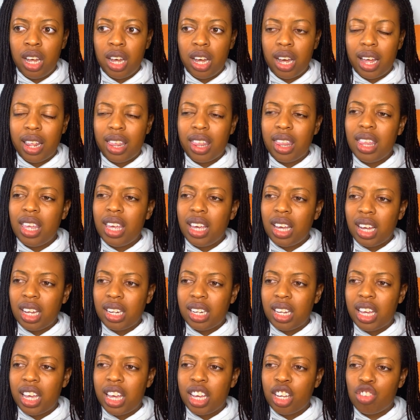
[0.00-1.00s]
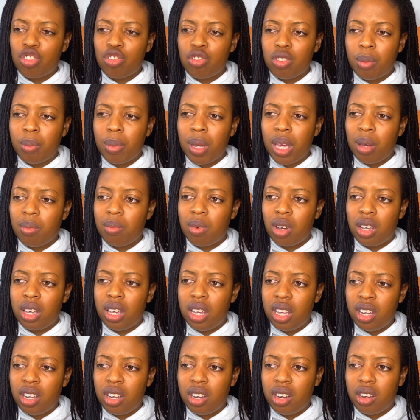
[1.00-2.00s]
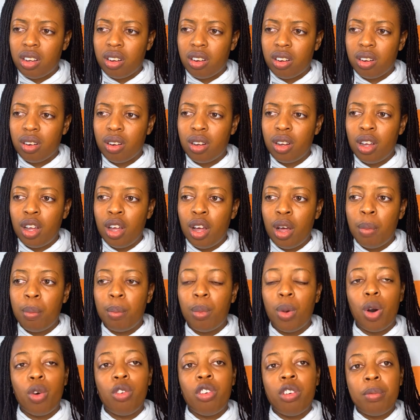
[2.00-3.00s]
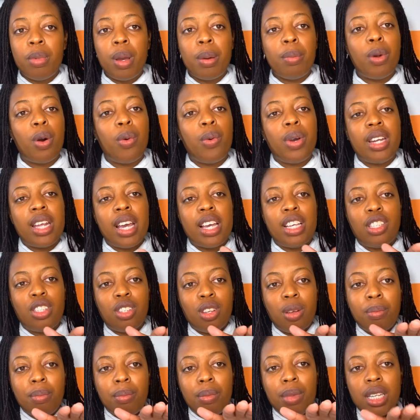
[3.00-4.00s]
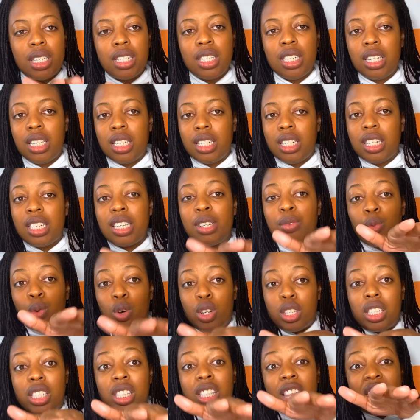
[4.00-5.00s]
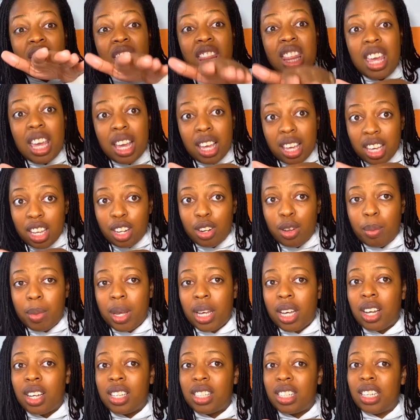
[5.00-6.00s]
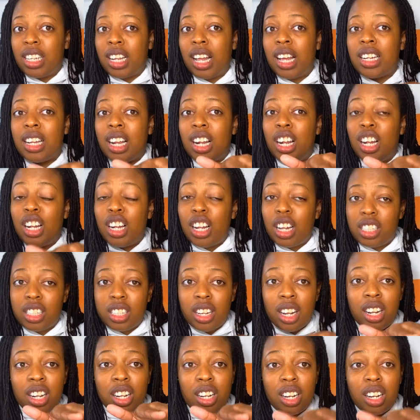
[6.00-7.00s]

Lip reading: I think an extra paper in there. But remember, when I submitted it, it was thick, because it had a lot of